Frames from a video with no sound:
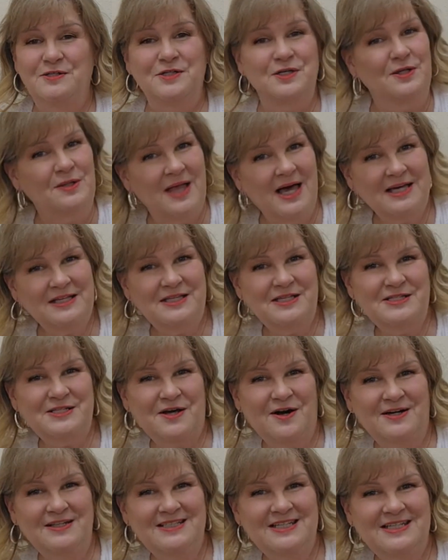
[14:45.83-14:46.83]
Do you like this
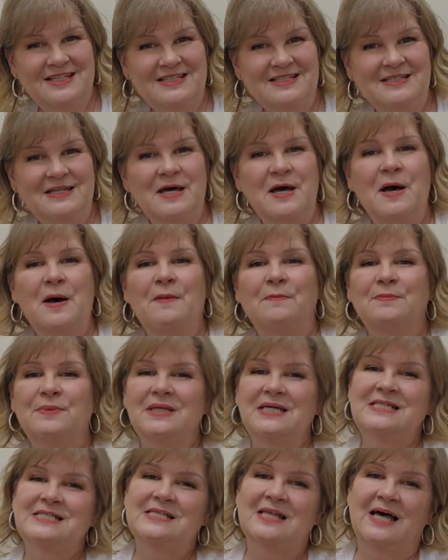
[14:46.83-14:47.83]
content?
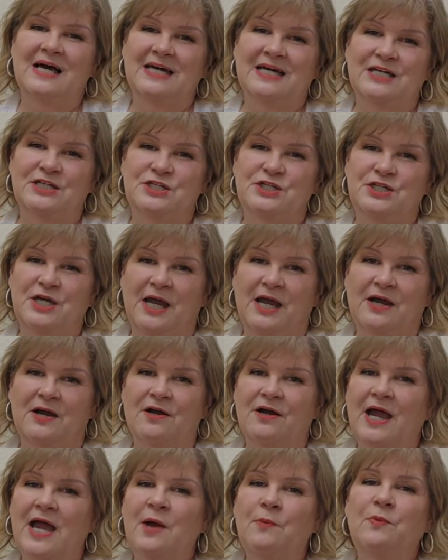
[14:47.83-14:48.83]
Please like and
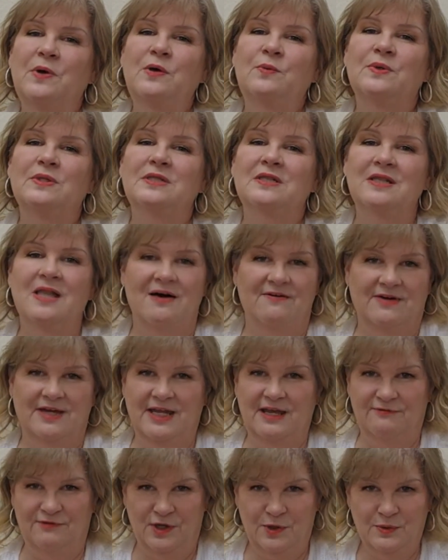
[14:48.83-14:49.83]
share, and we would love
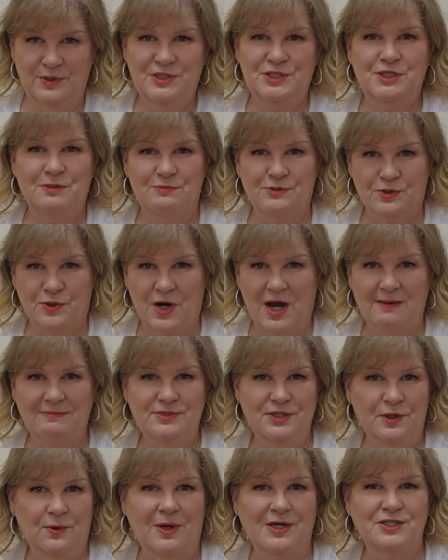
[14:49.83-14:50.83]
it if you would
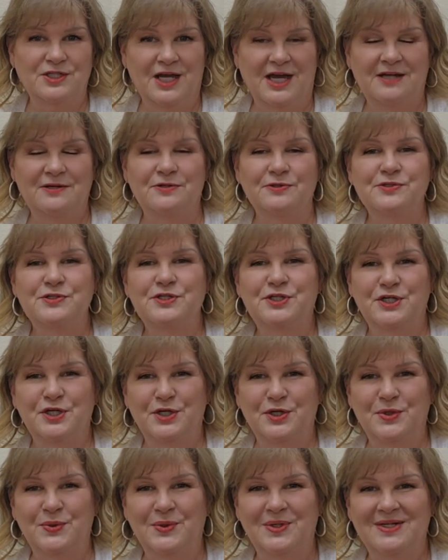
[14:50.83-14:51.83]
subscribe to our channels
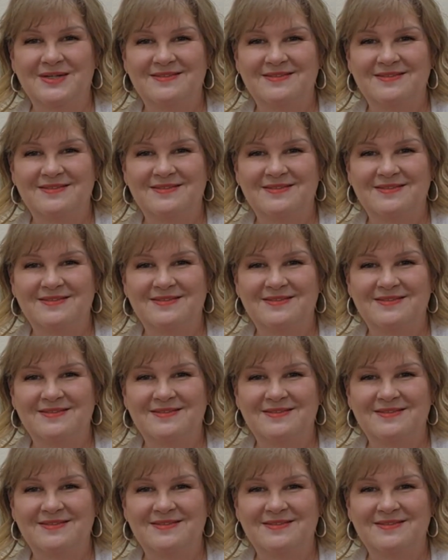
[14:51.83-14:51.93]
too.